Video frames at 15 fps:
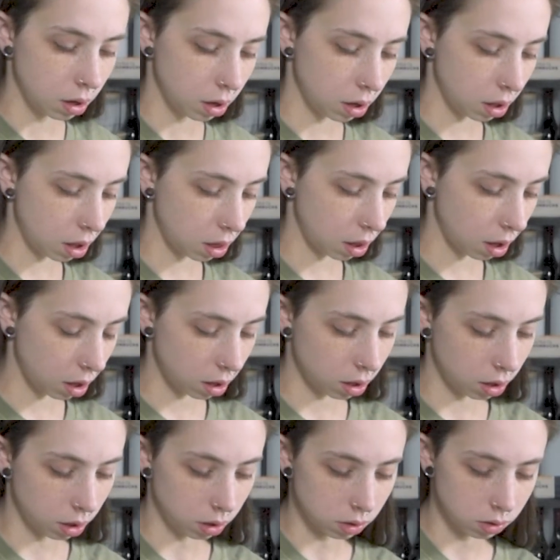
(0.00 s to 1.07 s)
And then that
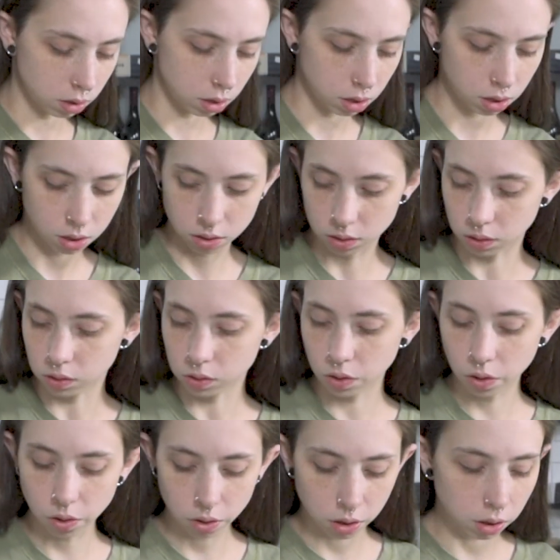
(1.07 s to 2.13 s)
is
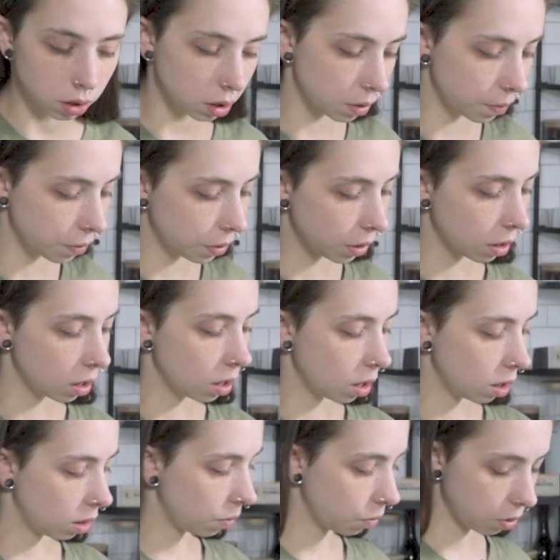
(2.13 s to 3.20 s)
discard.
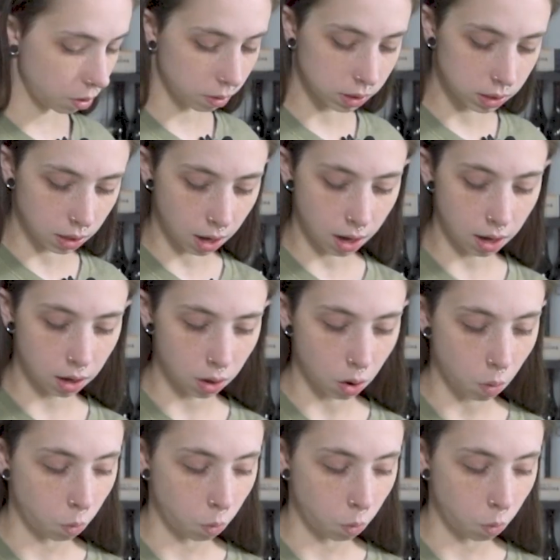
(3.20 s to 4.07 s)
And then we're going to add